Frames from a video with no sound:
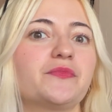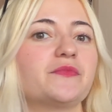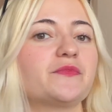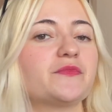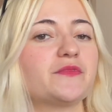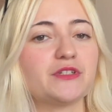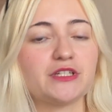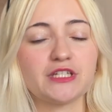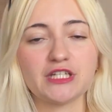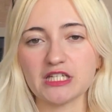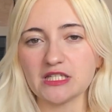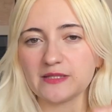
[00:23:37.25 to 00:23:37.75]

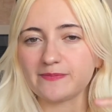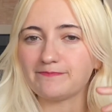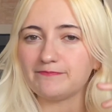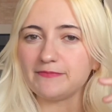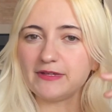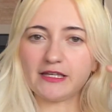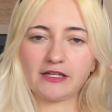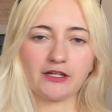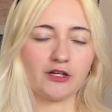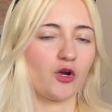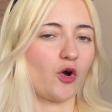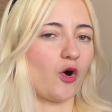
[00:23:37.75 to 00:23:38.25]
She's
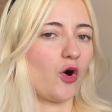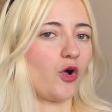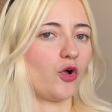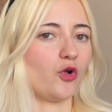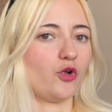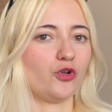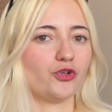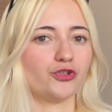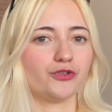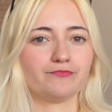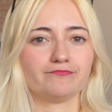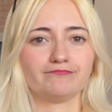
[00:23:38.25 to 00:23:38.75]
been
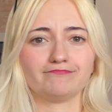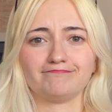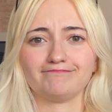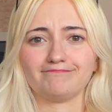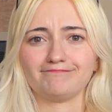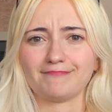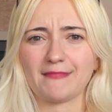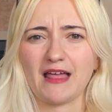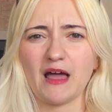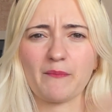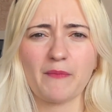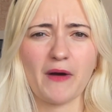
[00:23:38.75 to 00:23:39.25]
called
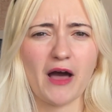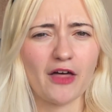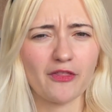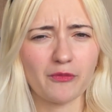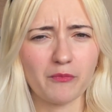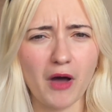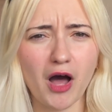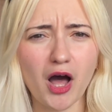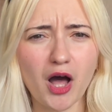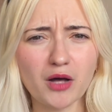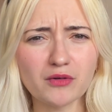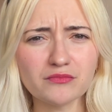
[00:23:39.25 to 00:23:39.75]
a bad
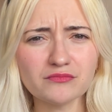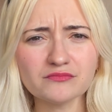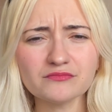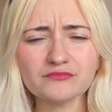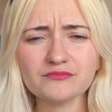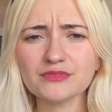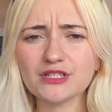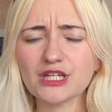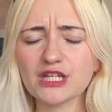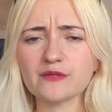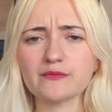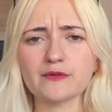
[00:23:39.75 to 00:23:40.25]
mom.
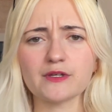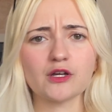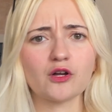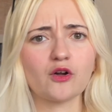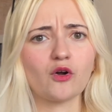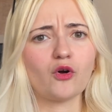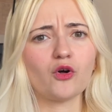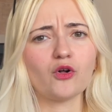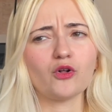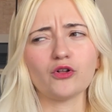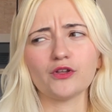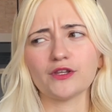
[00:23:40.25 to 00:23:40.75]
She's been
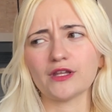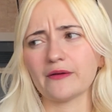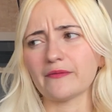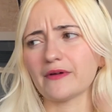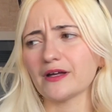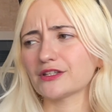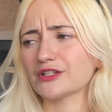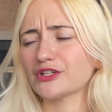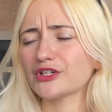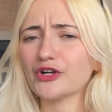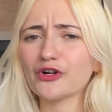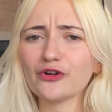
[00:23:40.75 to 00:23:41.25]
called a
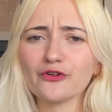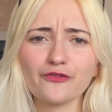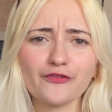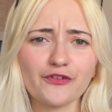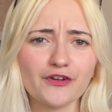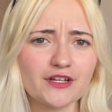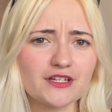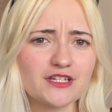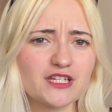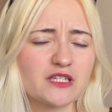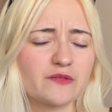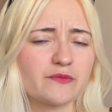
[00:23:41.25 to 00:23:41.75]
bad
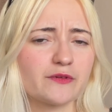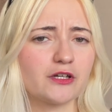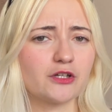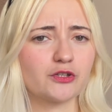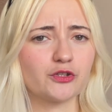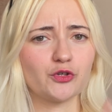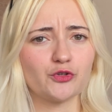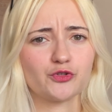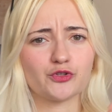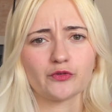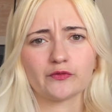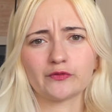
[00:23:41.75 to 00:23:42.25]
girlfriend. She's been
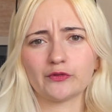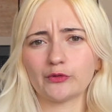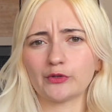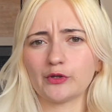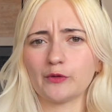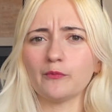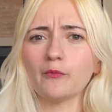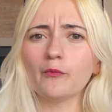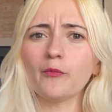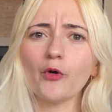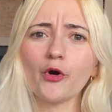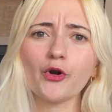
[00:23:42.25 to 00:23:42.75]
accused of
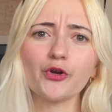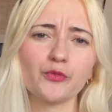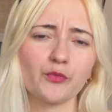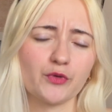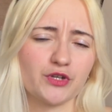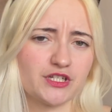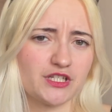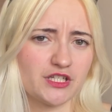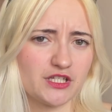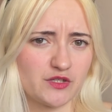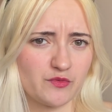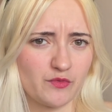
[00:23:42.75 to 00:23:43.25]
looking bored when
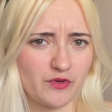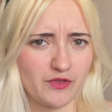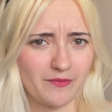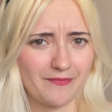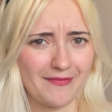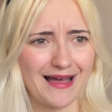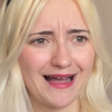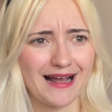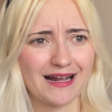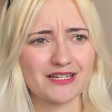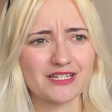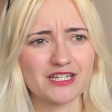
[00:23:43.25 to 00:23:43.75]
she's with
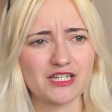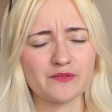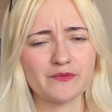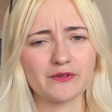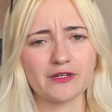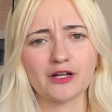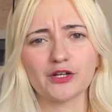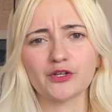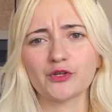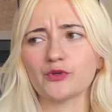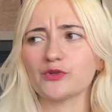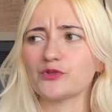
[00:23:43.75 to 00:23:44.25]
Max. She's been
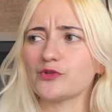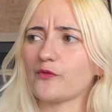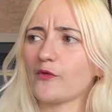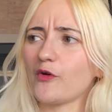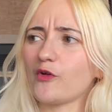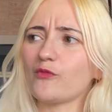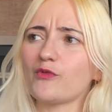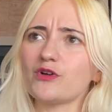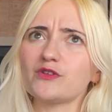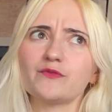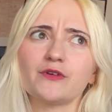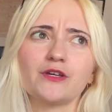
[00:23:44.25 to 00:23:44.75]
accused of
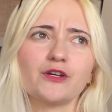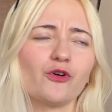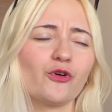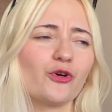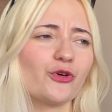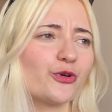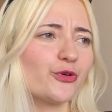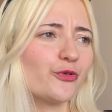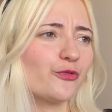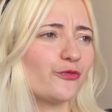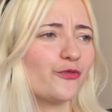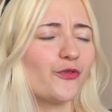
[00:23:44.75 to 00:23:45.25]
always being on
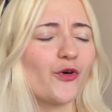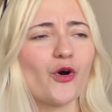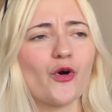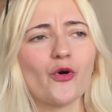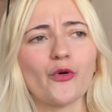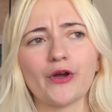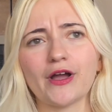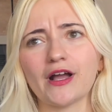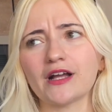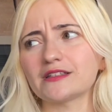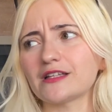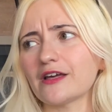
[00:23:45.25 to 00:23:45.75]
her phone
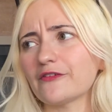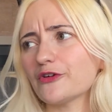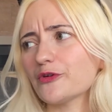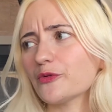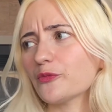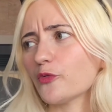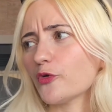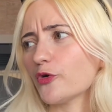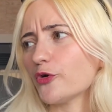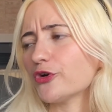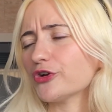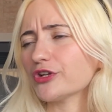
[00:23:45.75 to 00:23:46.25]
and never
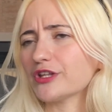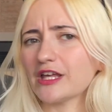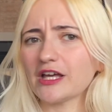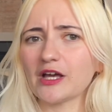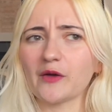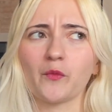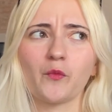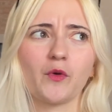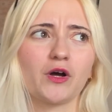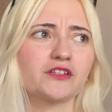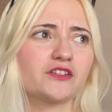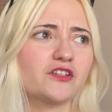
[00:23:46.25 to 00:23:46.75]
working.
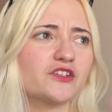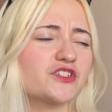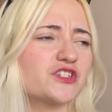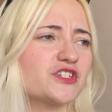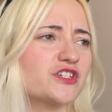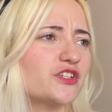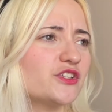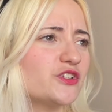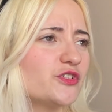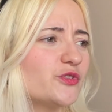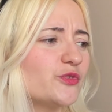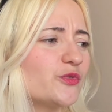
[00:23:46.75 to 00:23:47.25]
And what does she
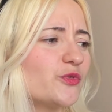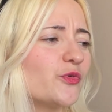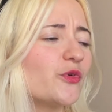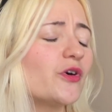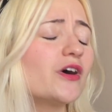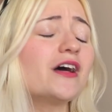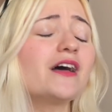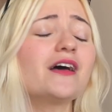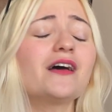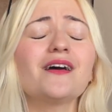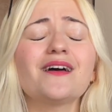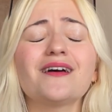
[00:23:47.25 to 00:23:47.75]
do?
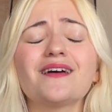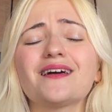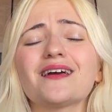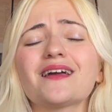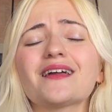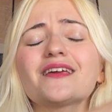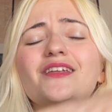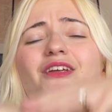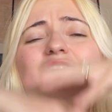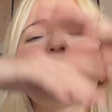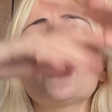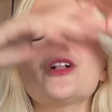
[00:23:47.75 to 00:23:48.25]
And
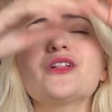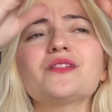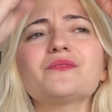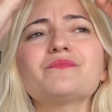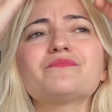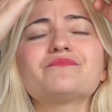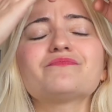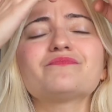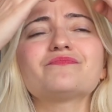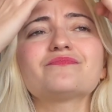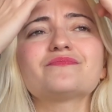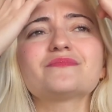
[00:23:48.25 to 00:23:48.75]
it
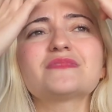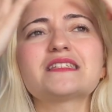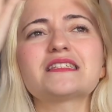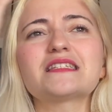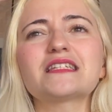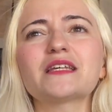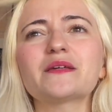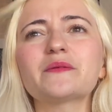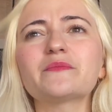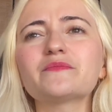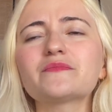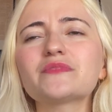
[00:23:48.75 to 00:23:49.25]
all
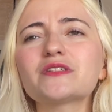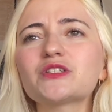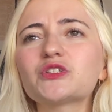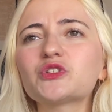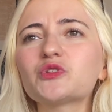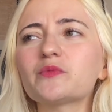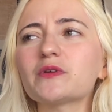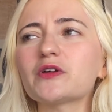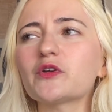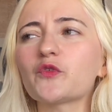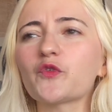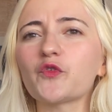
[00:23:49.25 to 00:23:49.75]
seems to
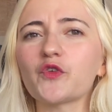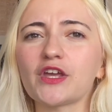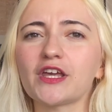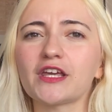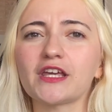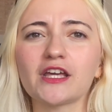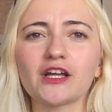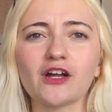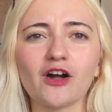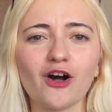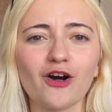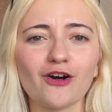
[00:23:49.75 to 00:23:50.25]
be
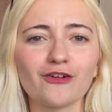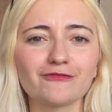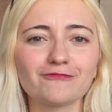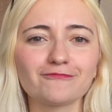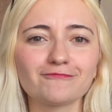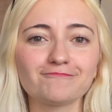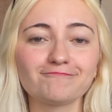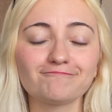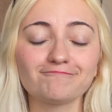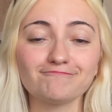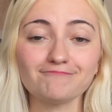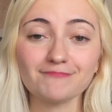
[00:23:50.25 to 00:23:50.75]
reeking of
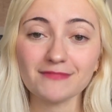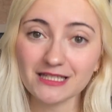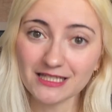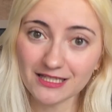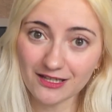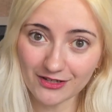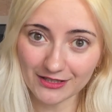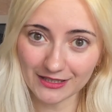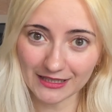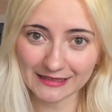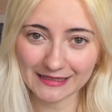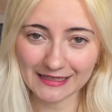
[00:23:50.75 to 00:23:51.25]

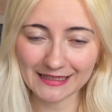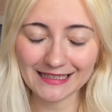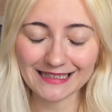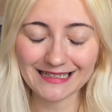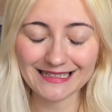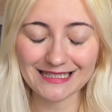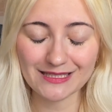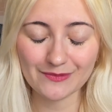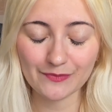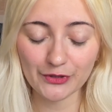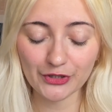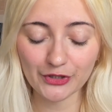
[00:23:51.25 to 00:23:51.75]
misogyny,
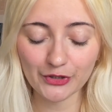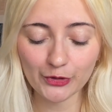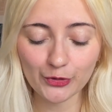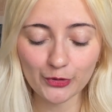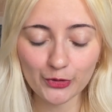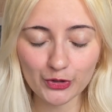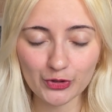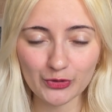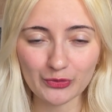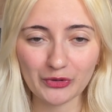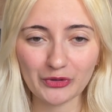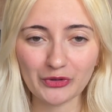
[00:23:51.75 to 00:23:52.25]
as per
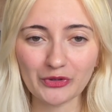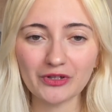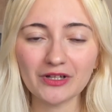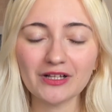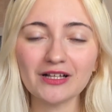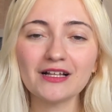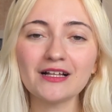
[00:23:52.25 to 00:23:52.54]
usual.